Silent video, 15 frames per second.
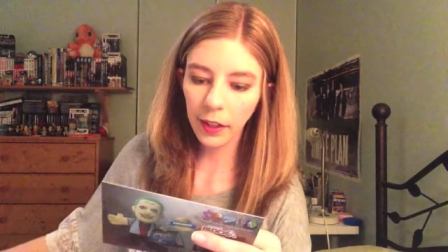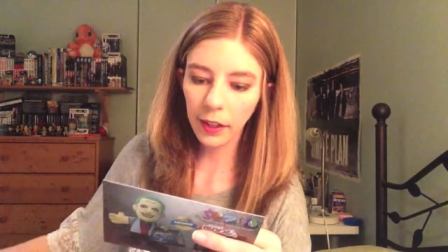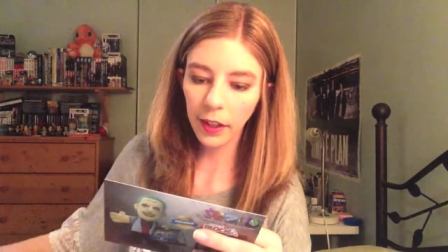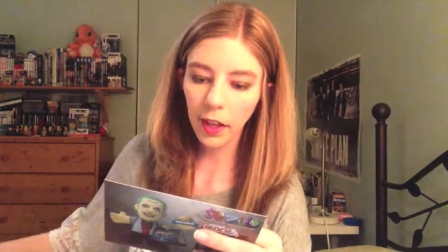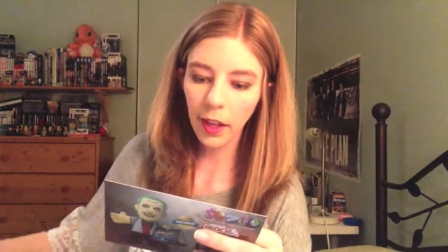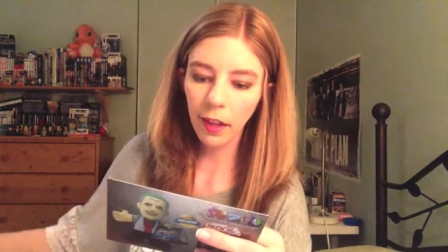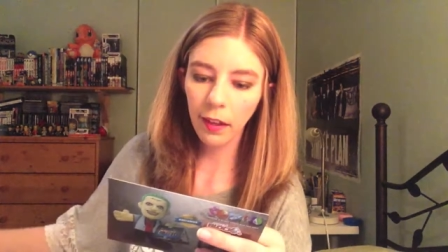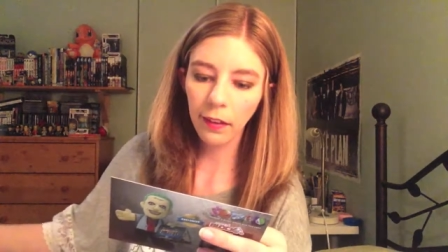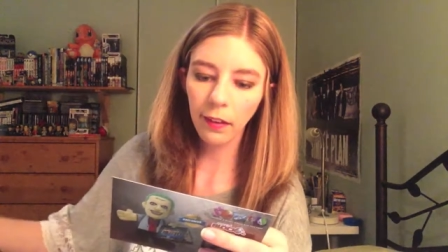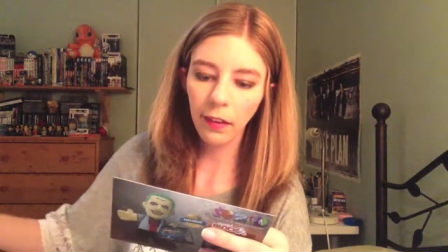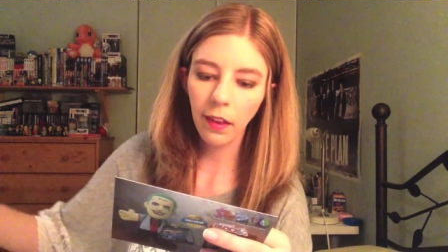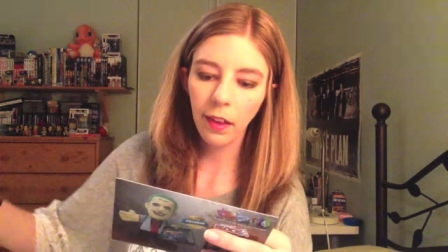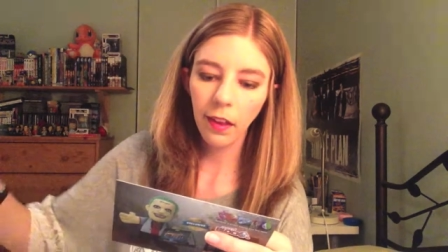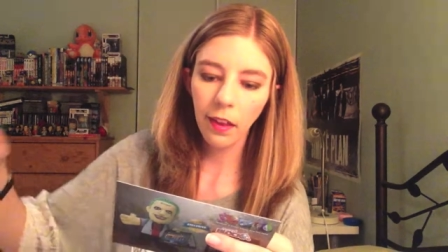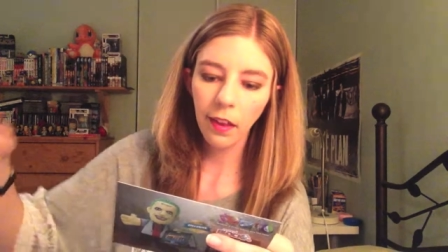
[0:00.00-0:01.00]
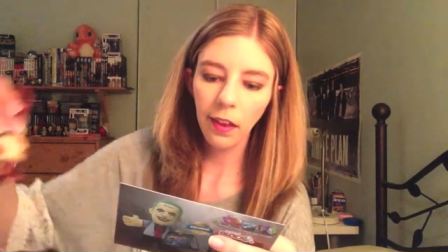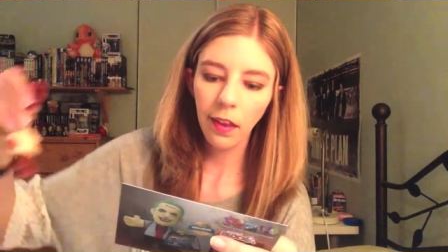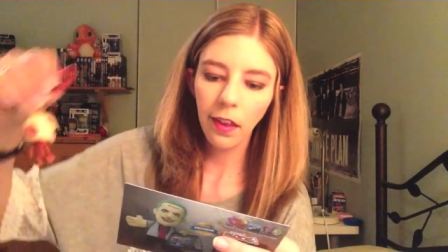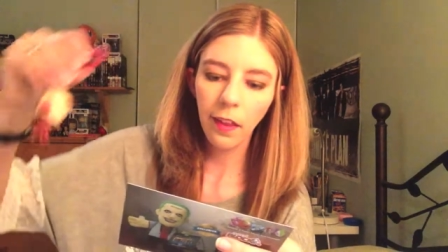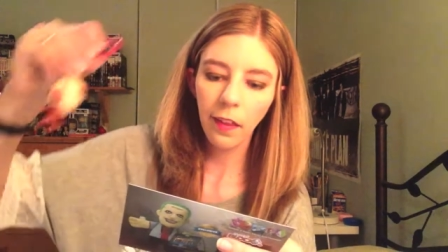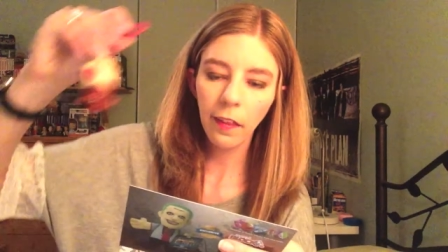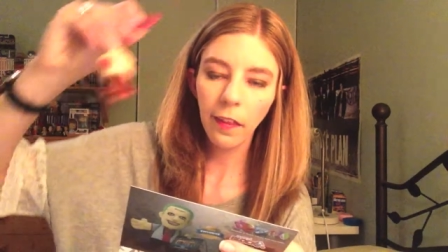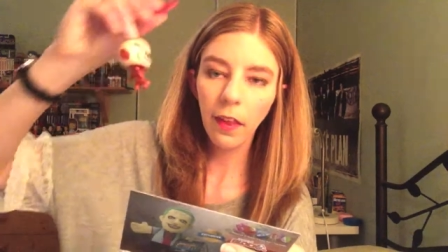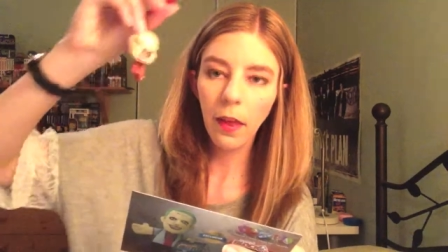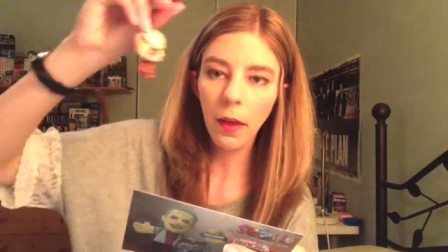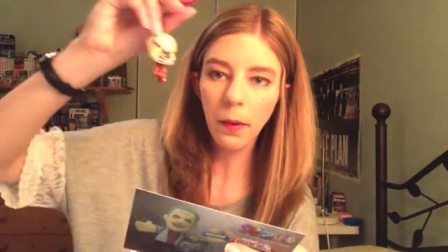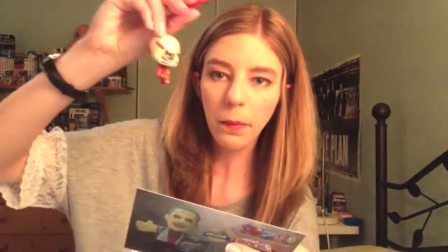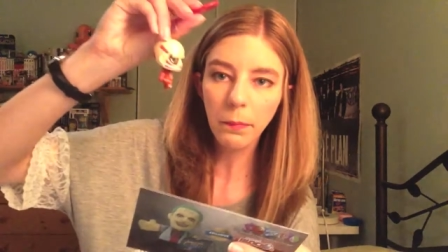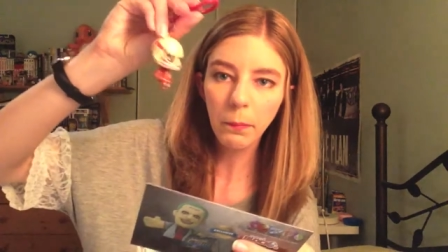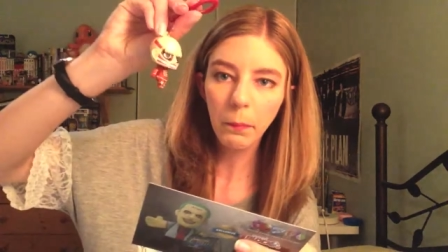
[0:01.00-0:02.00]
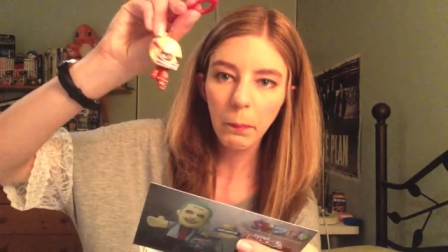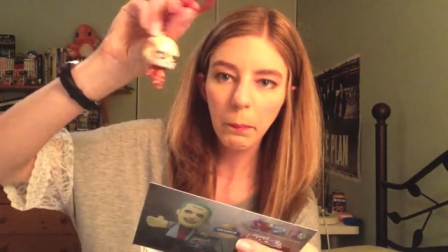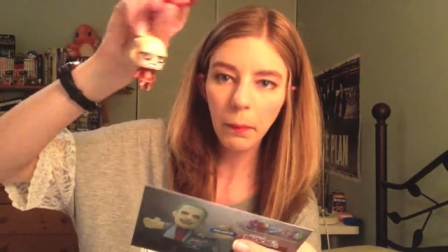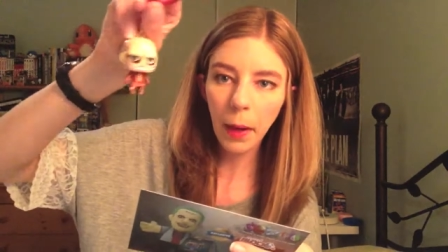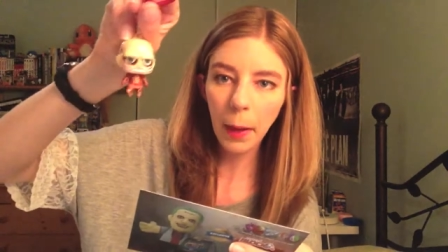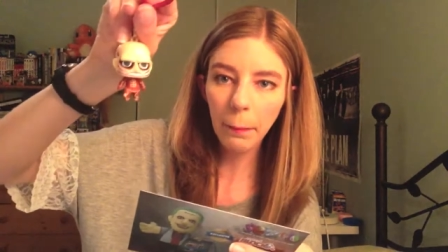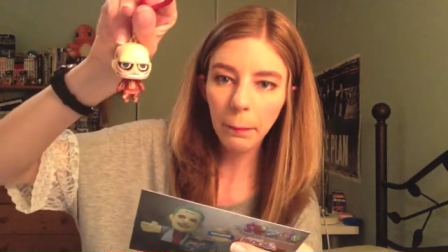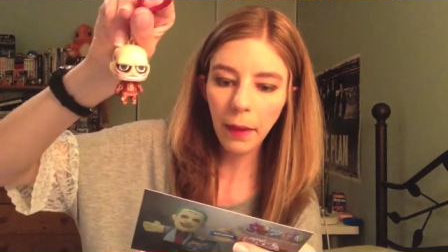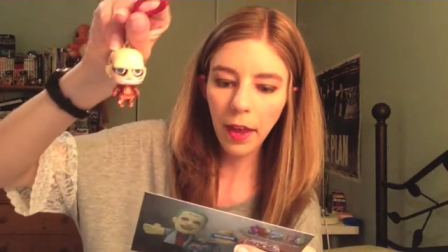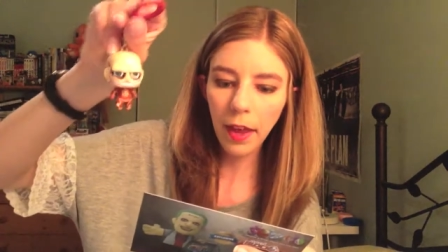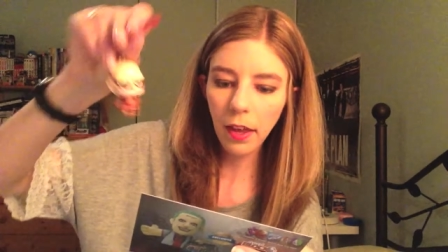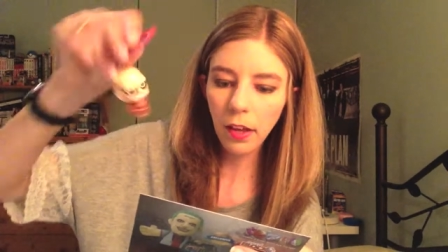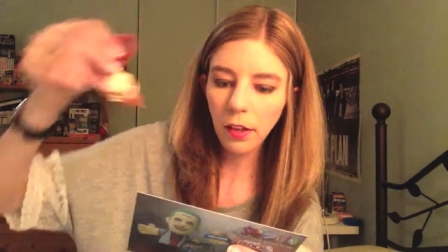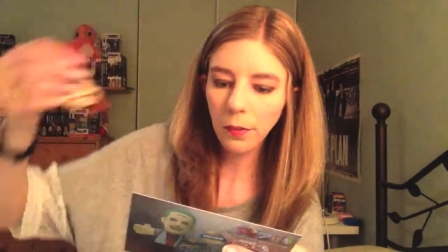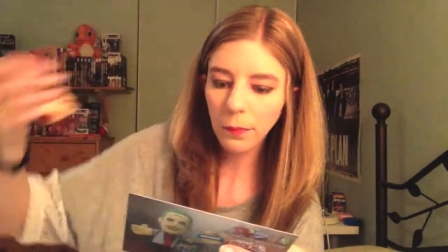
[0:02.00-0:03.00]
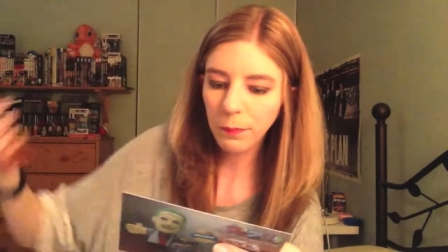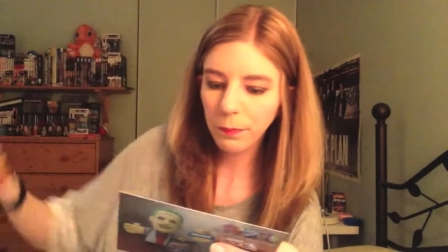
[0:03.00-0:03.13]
get the blind bag,